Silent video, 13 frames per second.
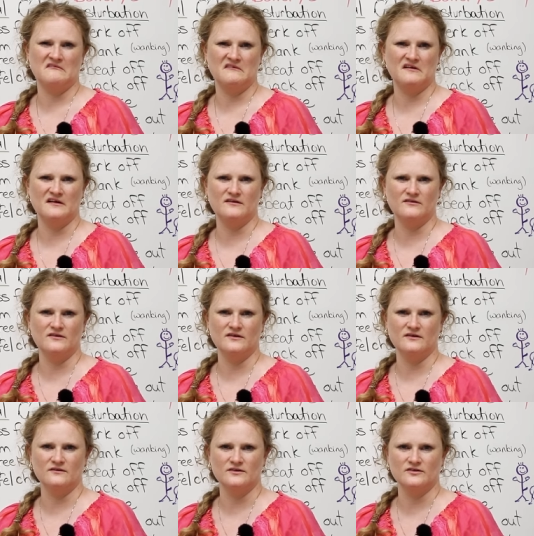I don't
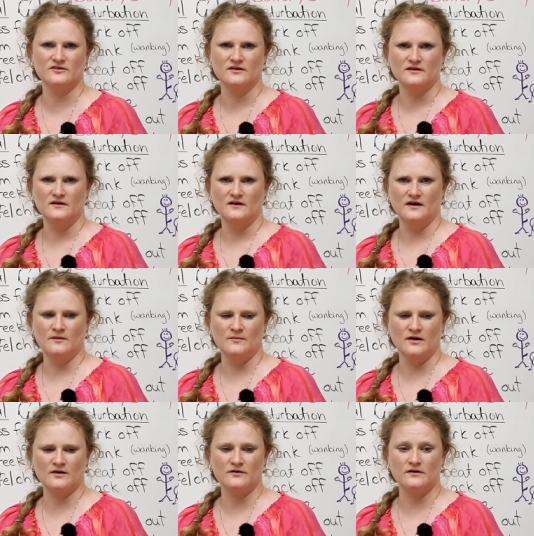know. Just, I'm
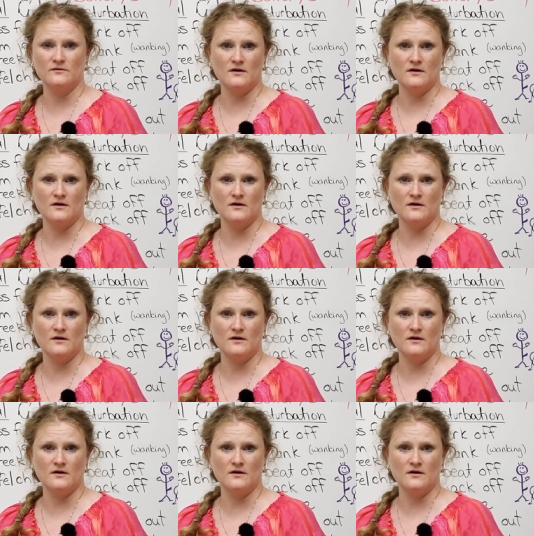hungry.